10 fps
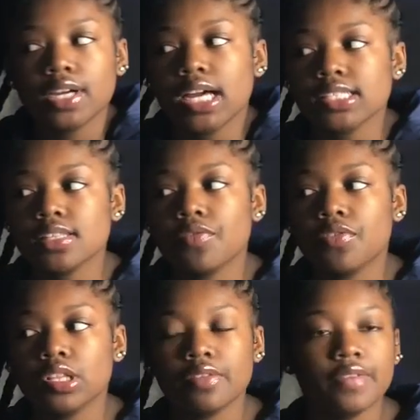you guys the
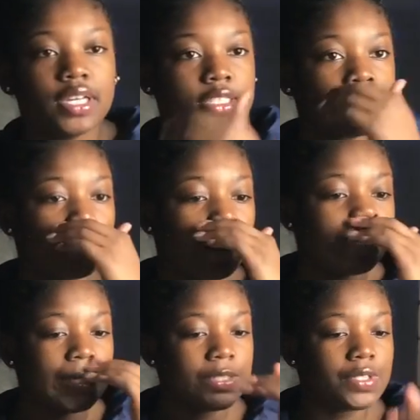full effect on my
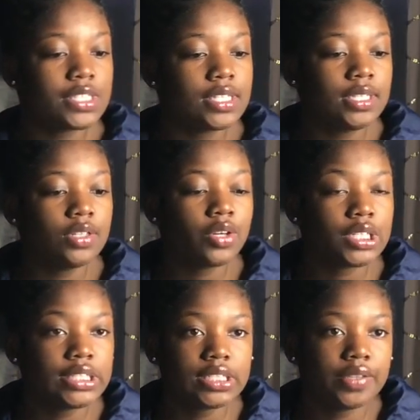face routine or
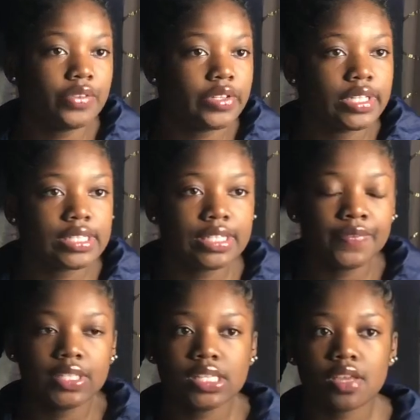just give you a little
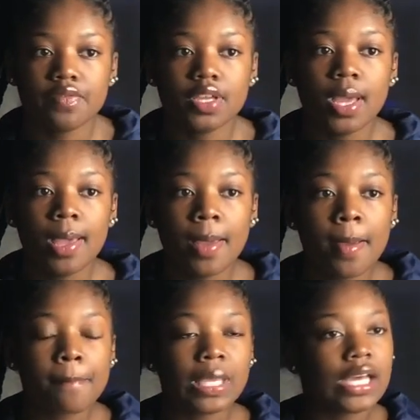sniffy sniffy?
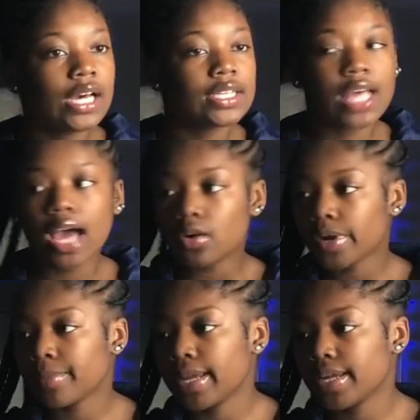Because I don't
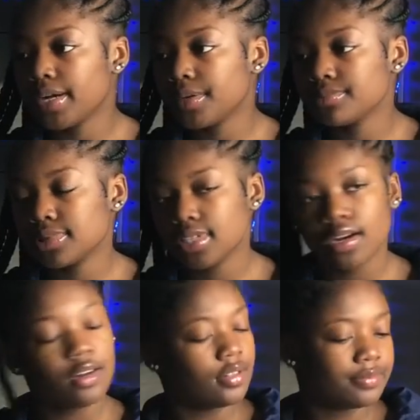wear makeup,
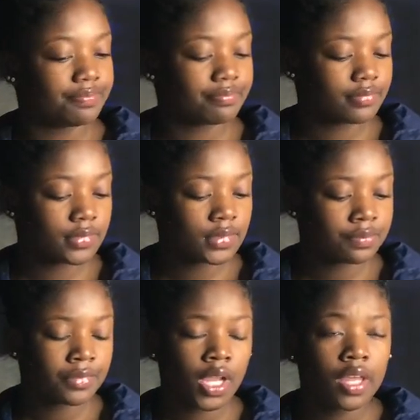so
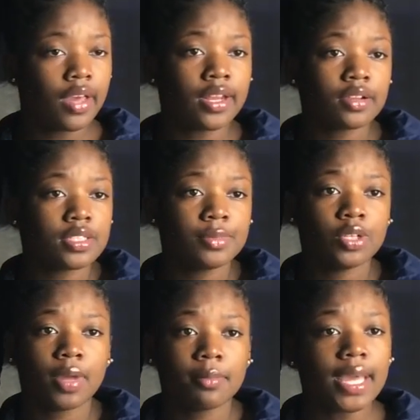y'all not gonna see me
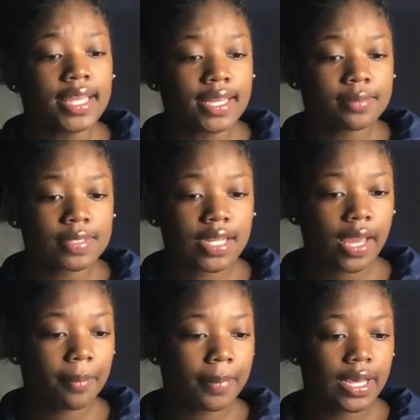doing makeup
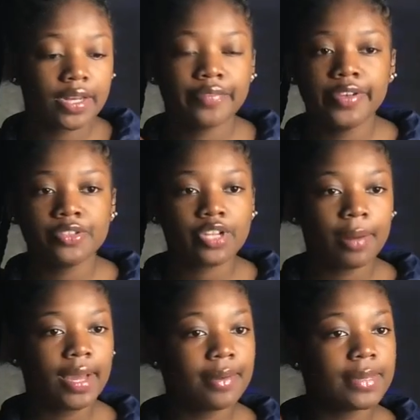today. But in the future,
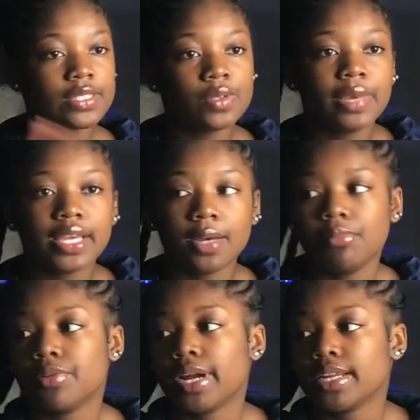I might mess with
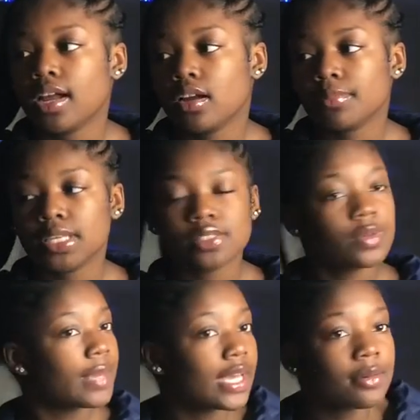makeup. But right now, I gonna mess
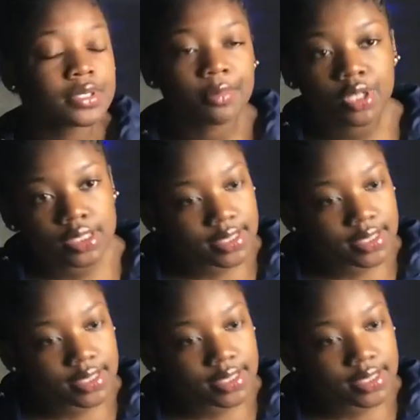with makeup because I'm only